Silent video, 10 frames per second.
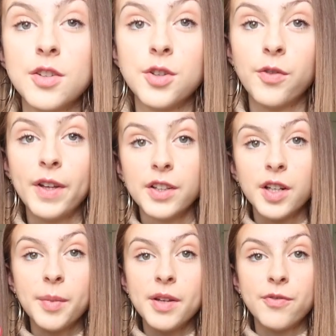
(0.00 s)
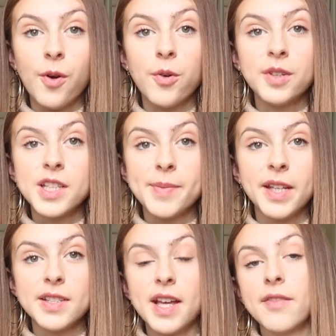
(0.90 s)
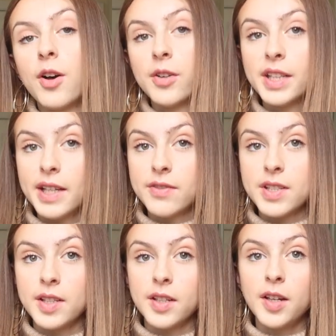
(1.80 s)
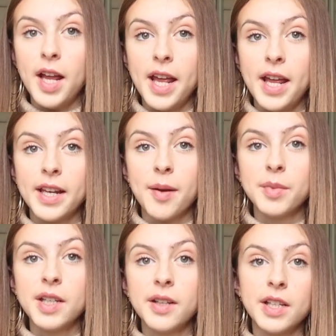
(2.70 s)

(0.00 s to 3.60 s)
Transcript: So if I look on my phone, it's because I have all the gifts here and I'm gonna